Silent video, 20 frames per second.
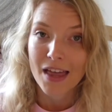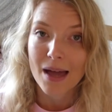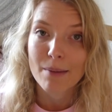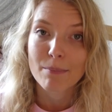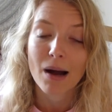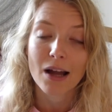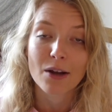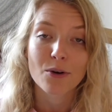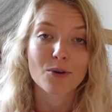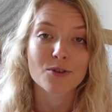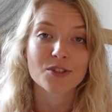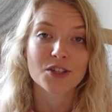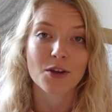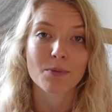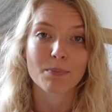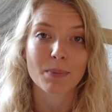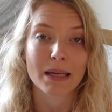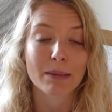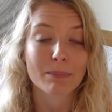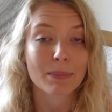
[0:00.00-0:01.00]
There might
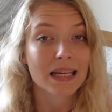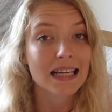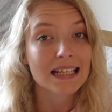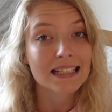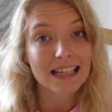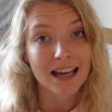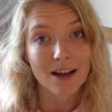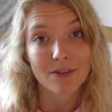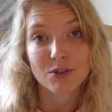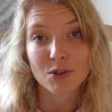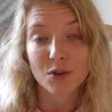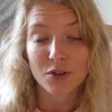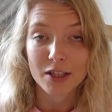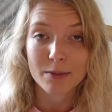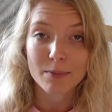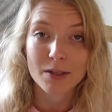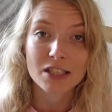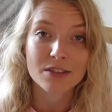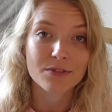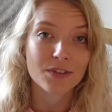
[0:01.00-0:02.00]
also be PDF
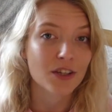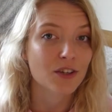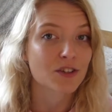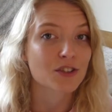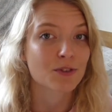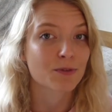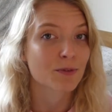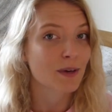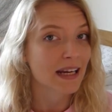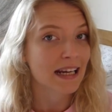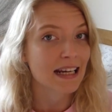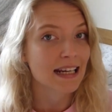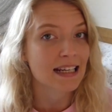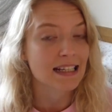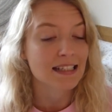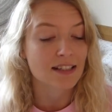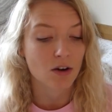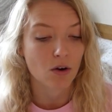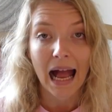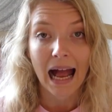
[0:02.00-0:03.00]
documents for you to
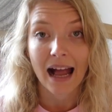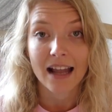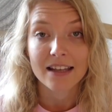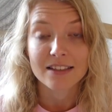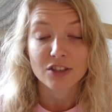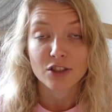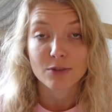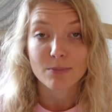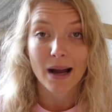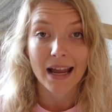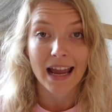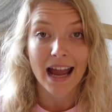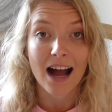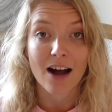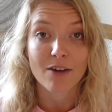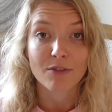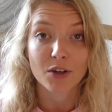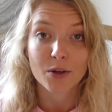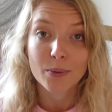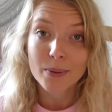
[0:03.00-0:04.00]
read, and you might
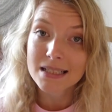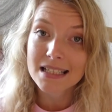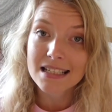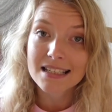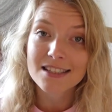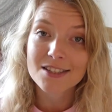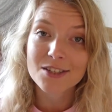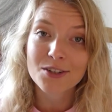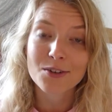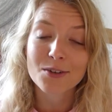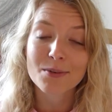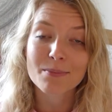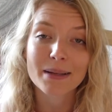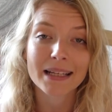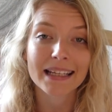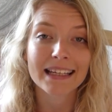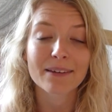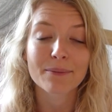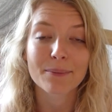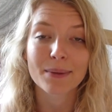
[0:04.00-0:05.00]
have quizzes to
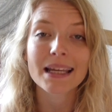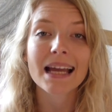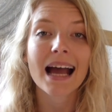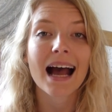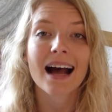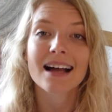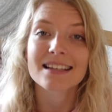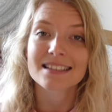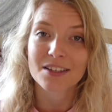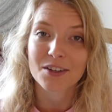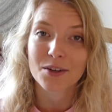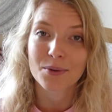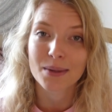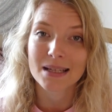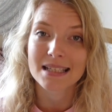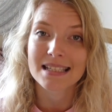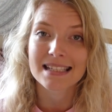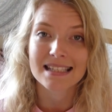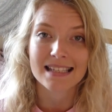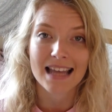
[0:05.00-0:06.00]
complete. We had a
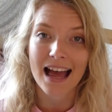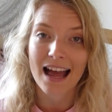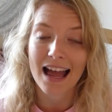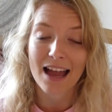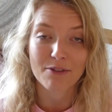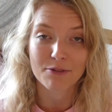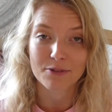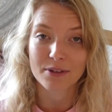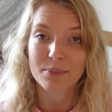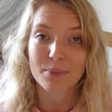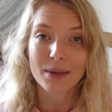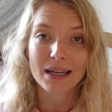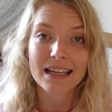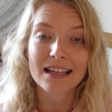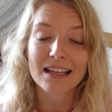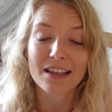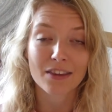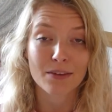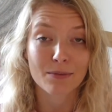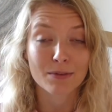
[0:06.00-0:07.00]
quiz set every
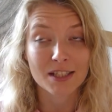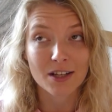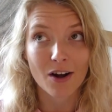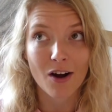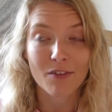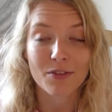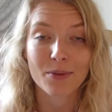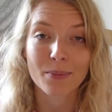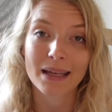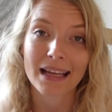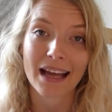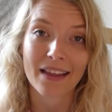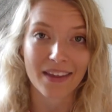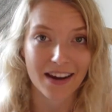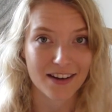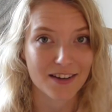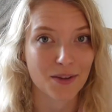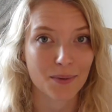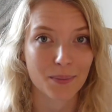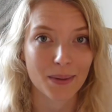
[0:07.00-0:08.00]
week at the start of the week and
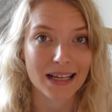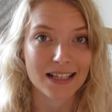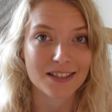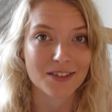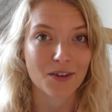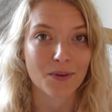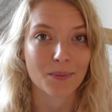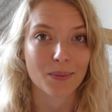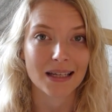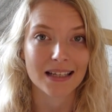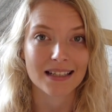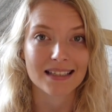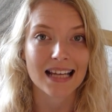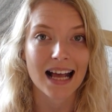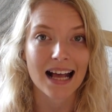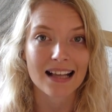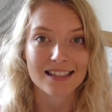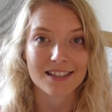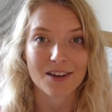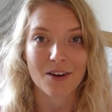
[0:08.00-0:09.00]
the end of the week so that we could
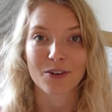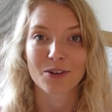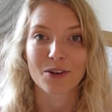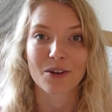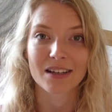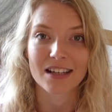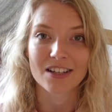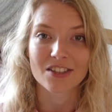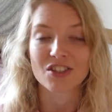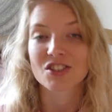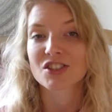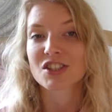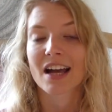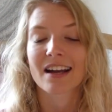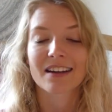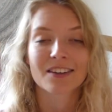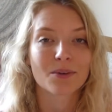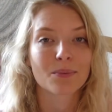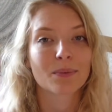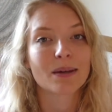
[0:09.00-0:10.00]
test our knowledge and
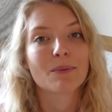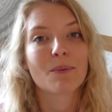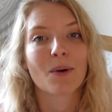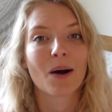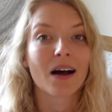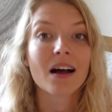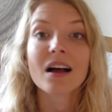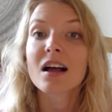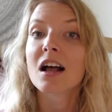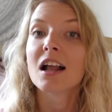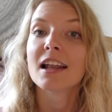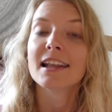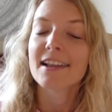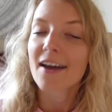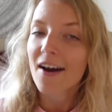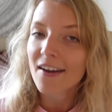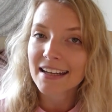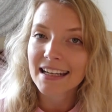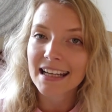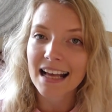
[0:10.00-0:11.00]
check that we were
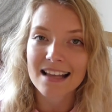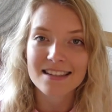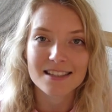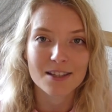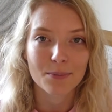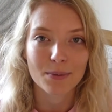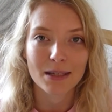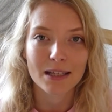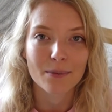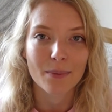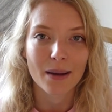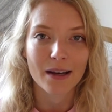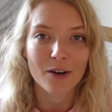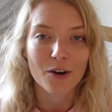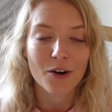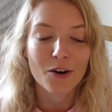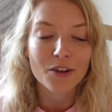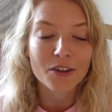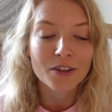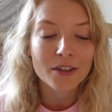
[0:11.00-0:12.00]
learning as the week went
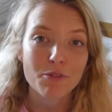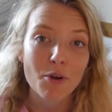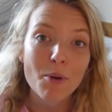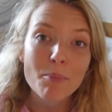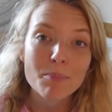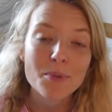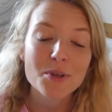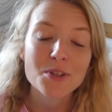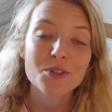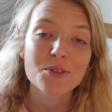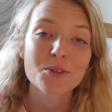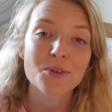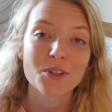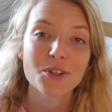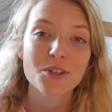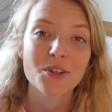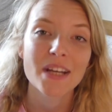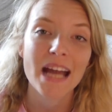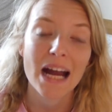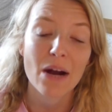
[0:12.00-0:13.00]
on. From Moodle,
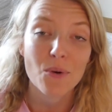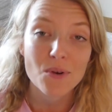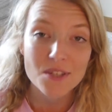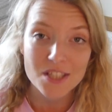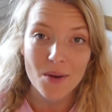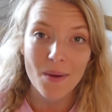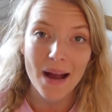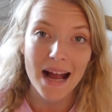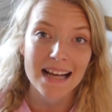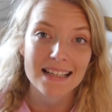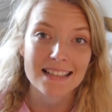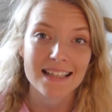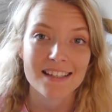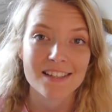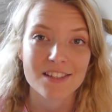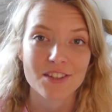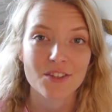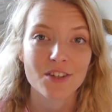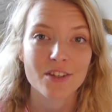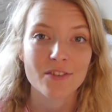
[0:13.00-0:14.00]
you can also
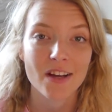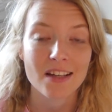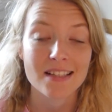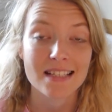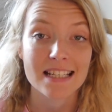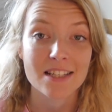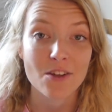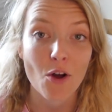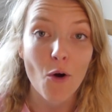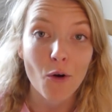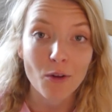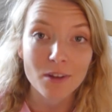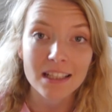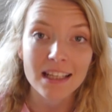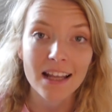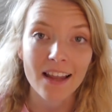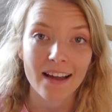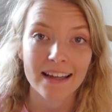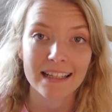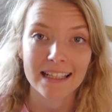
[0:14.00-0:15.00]
access the university's
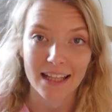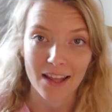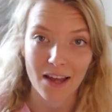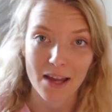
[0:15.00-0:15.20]
online